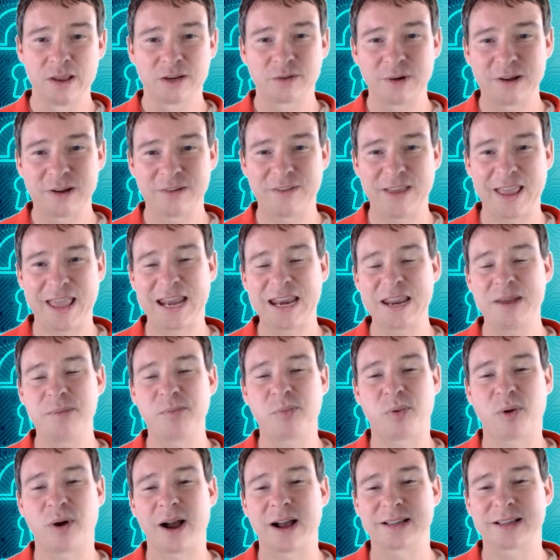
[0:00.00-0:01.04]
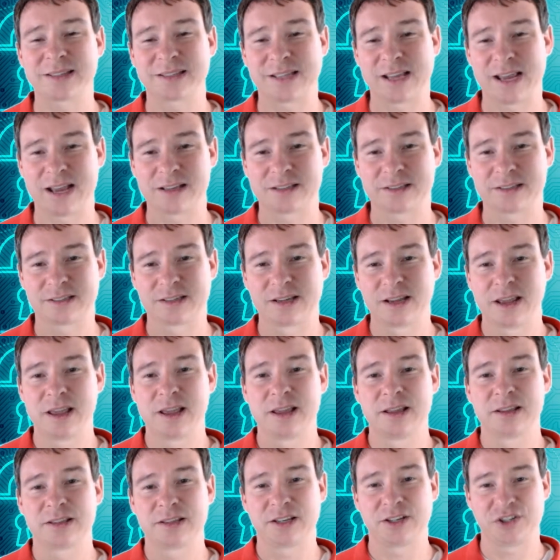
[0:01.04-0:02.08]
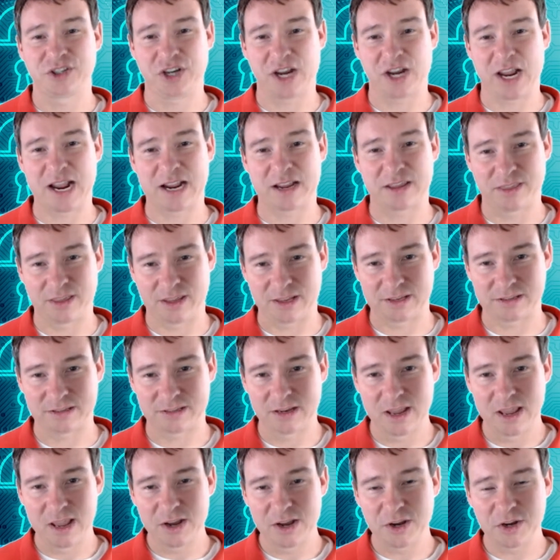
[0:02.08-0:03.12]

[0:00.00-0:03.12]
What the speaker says: Do we have any process to check this?